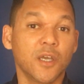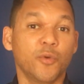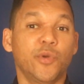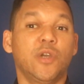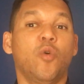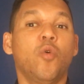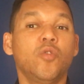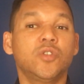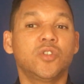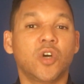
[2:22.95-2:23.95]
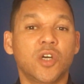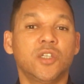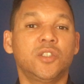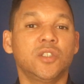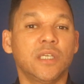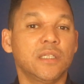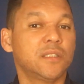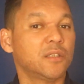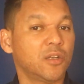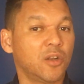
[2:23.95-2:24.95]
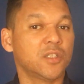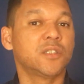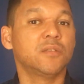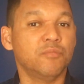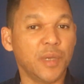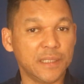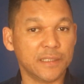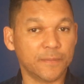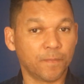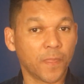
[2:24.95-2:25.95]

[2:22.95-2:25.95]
we all started to get lots better.